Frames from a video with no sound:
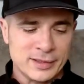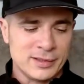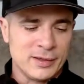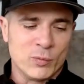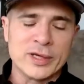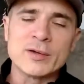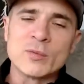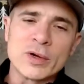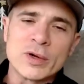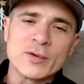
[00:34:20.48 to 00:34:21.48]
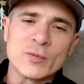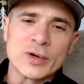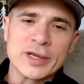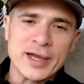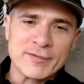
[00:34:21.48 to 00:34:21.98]
like, what do
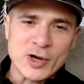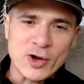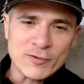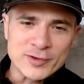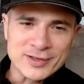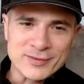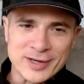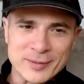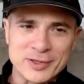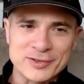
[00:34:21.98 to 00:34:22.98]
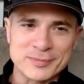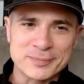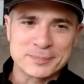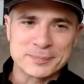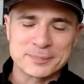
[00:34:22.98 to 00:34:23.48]
you have to offer to the right
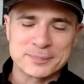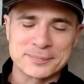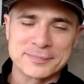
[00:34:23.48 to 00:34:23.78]
person?